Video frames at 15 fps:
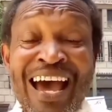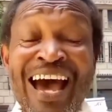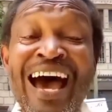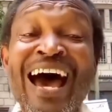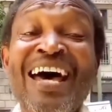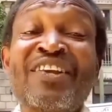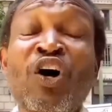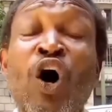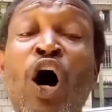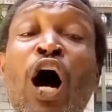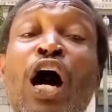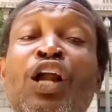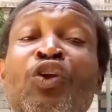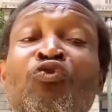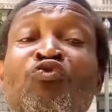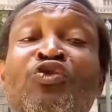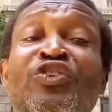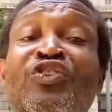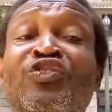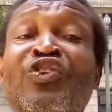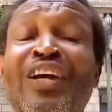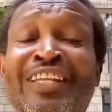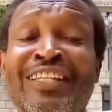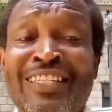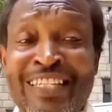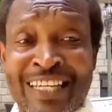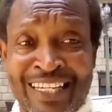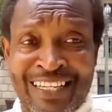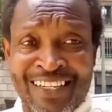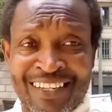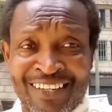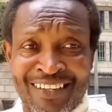had unrestricted